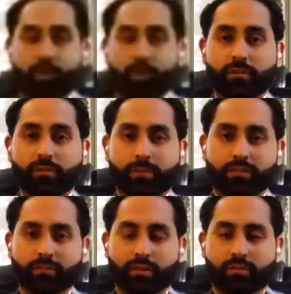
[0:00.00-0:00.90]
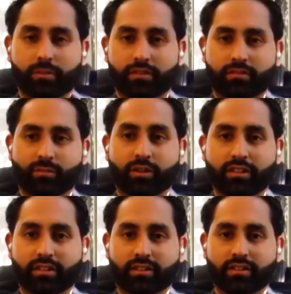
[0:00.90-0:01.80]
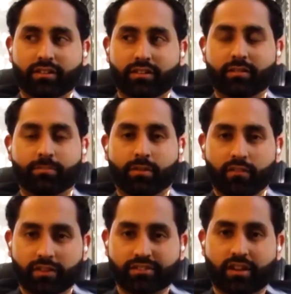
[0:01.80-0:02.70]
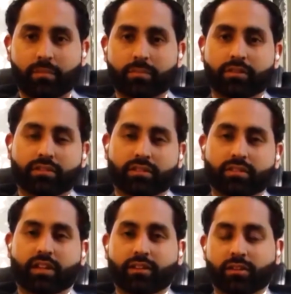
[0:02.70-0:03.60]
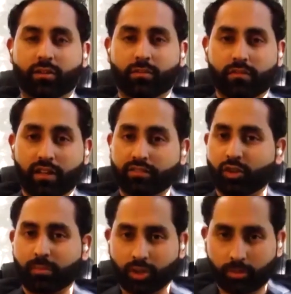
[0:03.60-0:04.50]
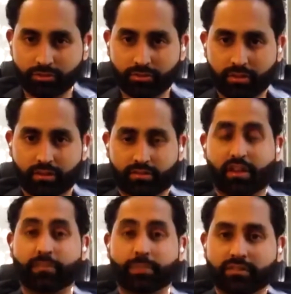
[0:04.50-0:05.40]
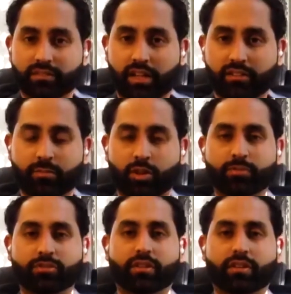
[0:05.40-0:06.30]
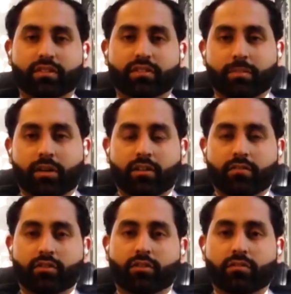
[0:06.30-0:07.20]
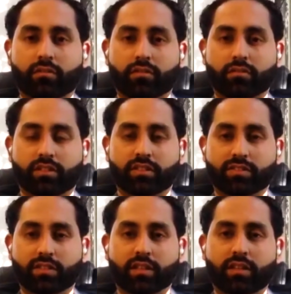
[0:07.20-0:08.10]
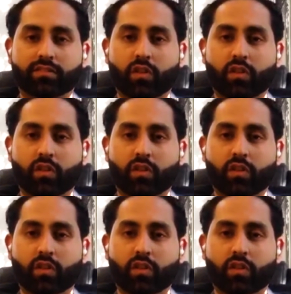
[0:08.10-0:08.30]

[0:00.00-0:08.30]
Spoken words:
We've been really privileged and humbled that, we've had so many opportunities, and I've personally had so many opportunities as a part of, this journey.